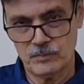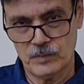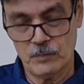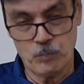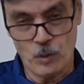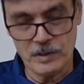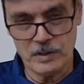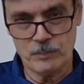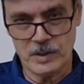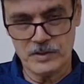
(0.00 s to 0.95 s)

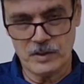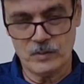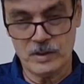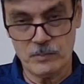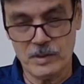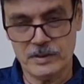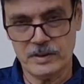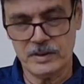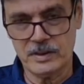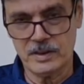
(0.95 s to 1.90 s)
important pressure on liberal
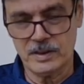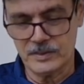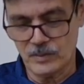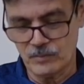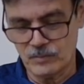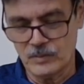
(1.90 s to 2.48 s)
theory is of